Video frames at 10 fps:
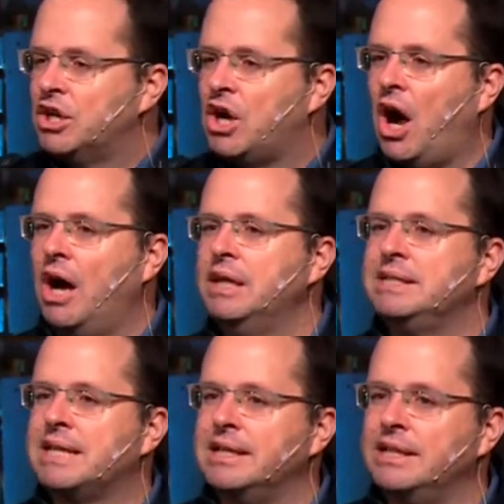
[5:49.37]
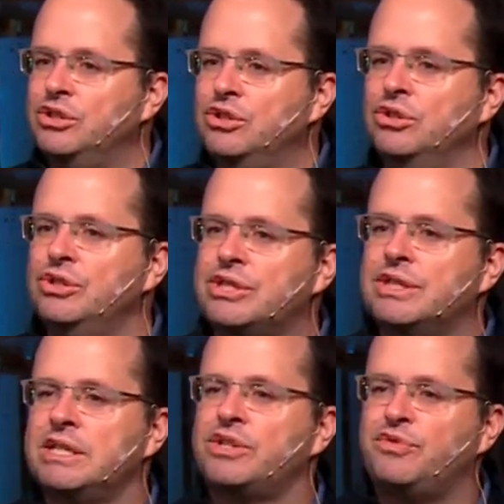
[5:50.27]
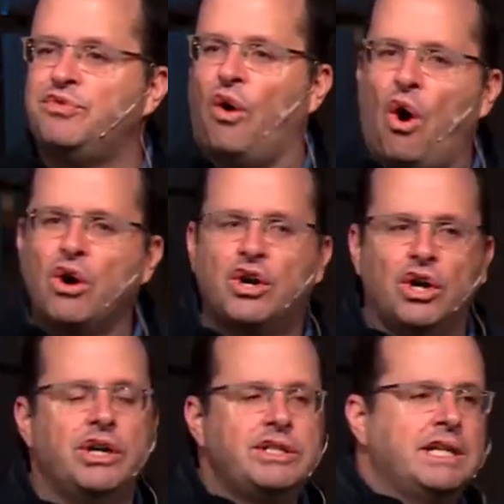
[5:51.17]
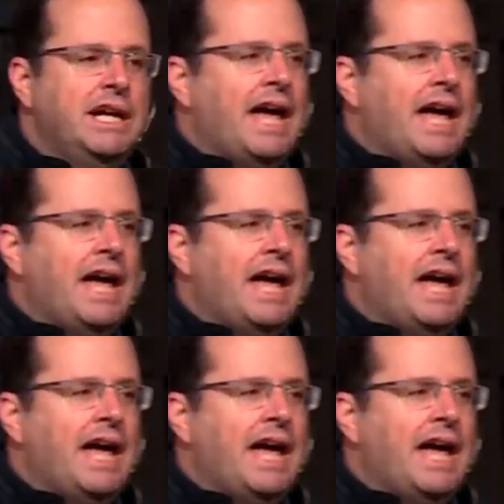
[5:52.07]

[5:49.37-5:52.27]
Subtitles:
God is going to use this for good,